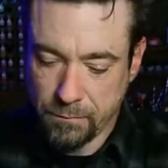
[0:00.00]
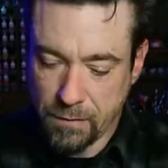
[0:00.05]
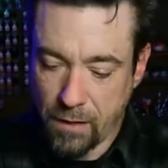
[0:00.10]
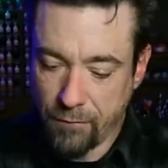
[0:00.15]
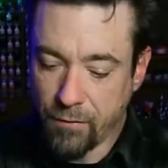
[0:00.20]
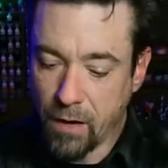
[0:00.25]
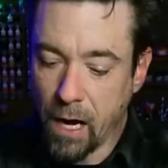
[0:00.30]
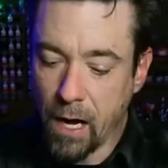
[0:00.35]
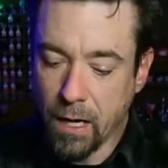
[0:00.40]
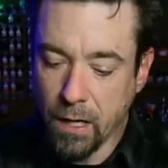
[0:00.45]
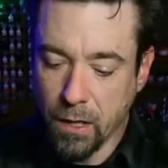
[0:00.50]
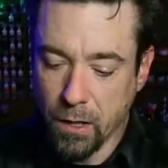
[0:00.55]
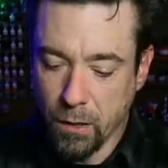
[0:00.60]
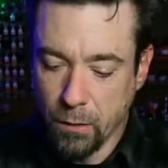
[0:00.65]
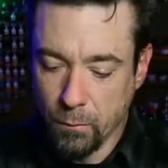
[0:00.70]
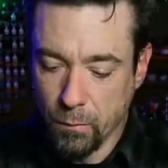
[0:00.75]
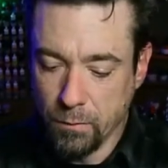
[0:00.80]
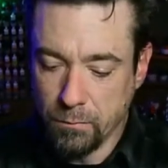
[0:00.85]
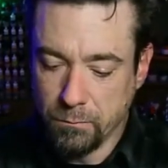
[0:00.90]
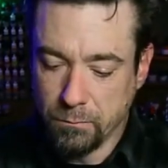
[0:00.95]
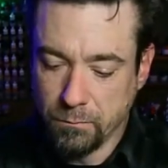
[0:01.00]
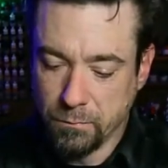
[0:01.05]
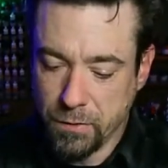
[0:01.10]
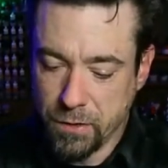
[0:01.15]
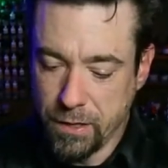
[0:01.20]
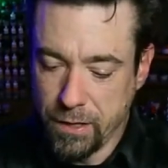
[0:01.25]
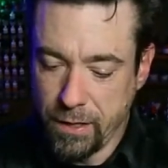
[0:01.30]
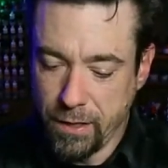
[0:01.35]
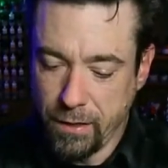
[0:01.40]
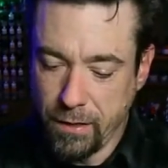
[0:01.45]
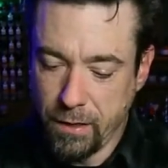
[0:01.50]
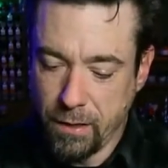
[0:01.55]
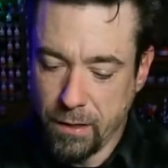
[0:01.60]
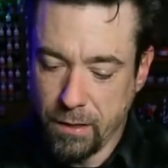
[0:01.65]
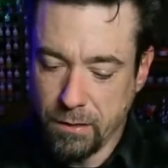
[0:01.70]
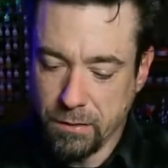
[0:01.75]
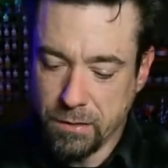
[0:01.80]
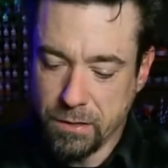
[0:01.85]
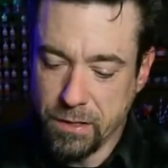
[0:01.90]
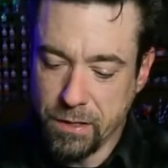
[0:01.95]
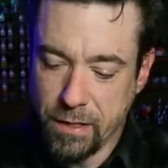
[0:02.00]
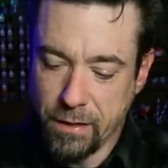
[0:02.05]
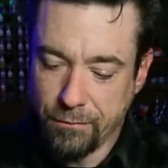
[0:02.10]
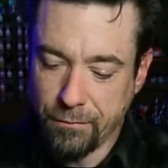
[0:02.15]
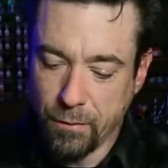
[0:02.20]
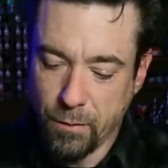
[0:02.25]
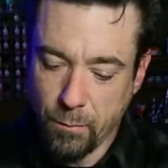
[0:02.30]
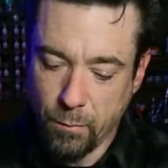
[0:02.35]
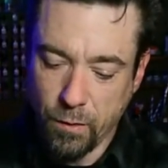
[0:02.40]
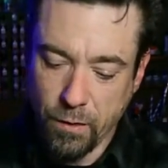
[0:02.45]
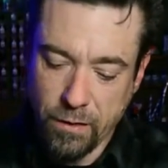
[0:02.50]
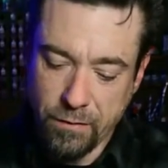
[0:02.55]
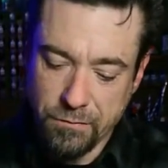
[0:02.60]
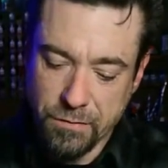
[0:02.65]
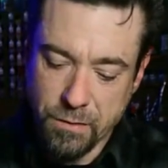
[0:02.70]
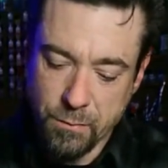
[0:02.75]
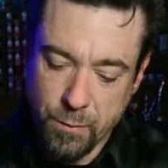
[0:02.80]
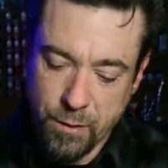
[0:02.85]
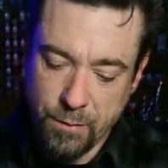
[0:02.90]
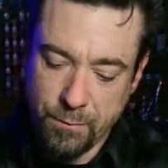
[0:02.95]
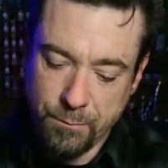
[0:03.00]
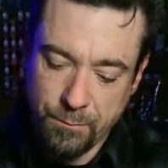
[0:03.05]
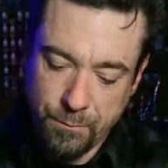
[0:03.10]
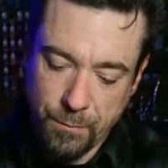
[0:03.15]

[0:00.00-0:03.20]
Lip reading: I've got a good one. She definitely believes in me.